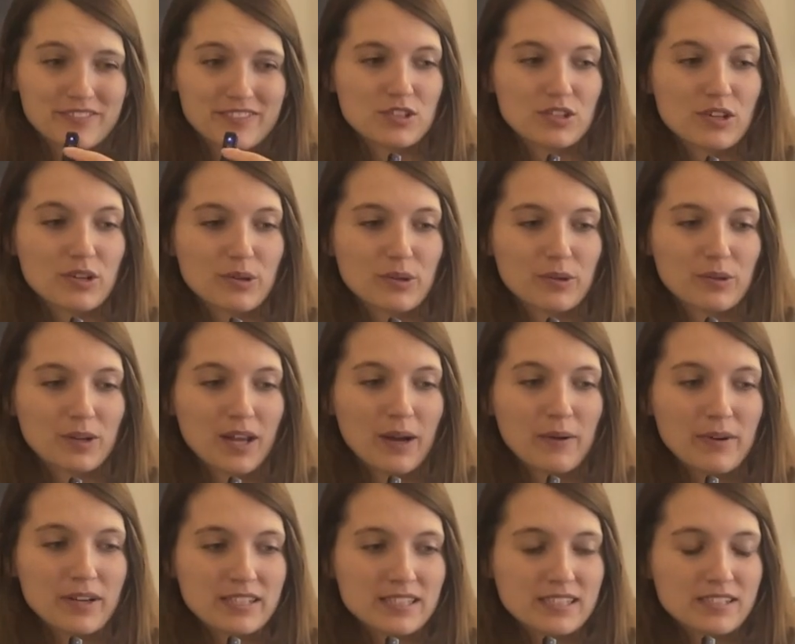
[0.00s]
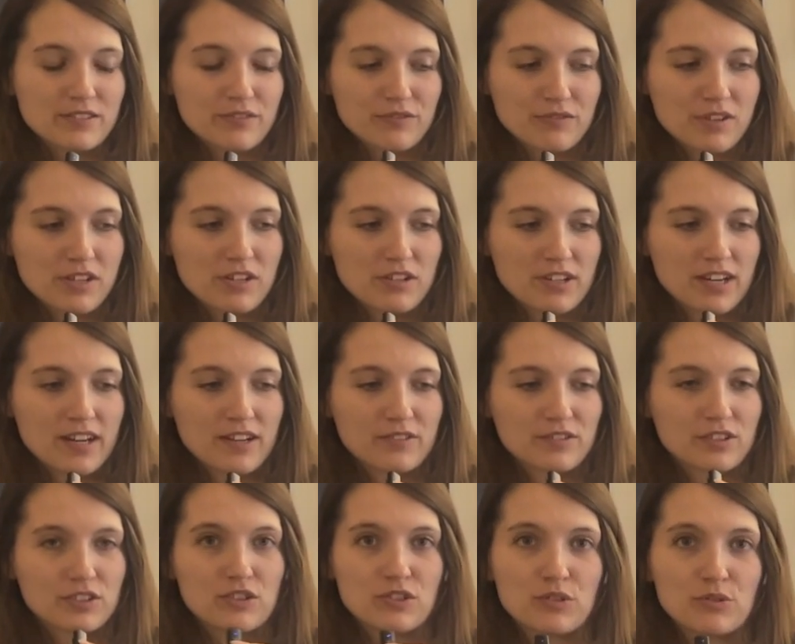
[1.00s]
So now I need to figure out
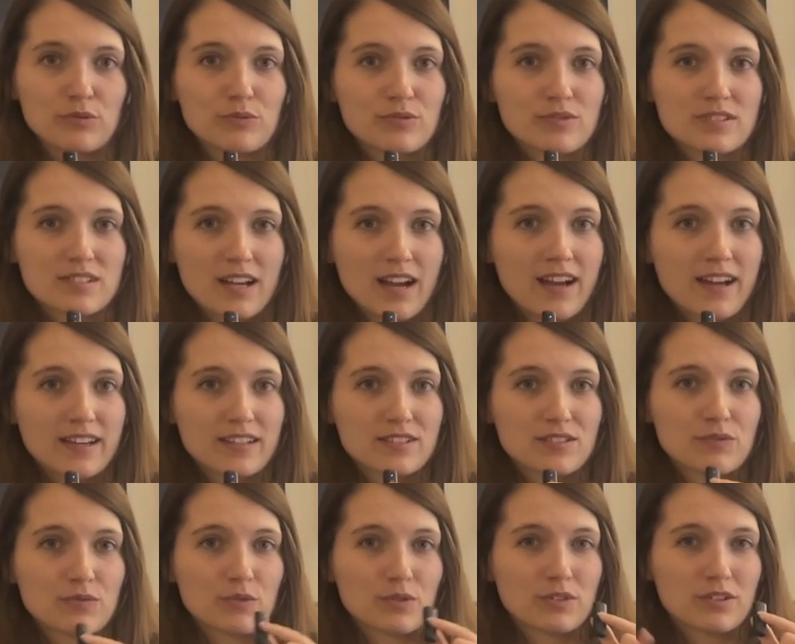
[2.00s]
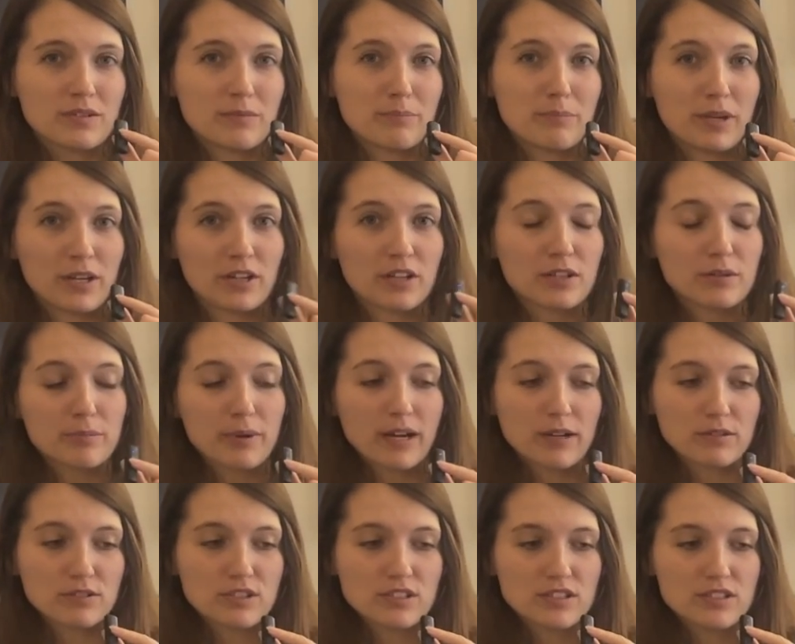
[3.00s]
the new size for the bigger
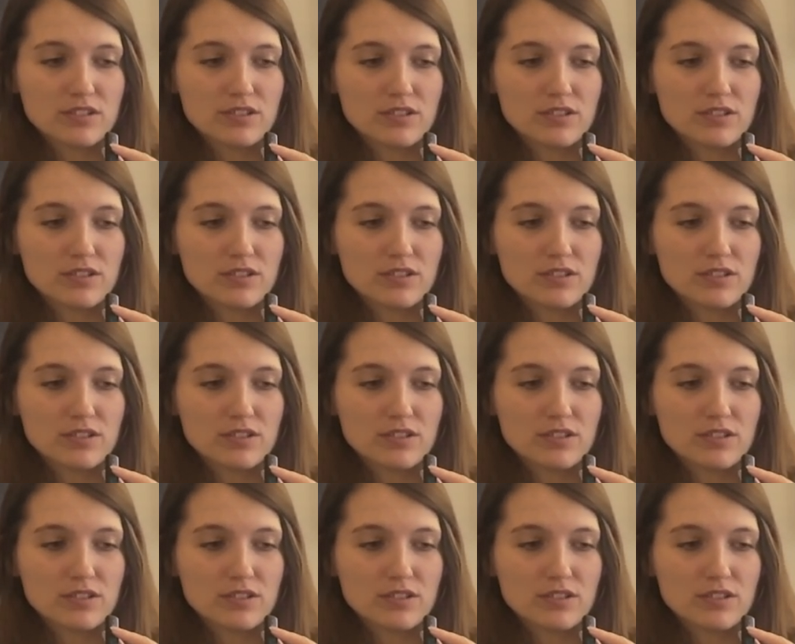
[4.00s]
pouches.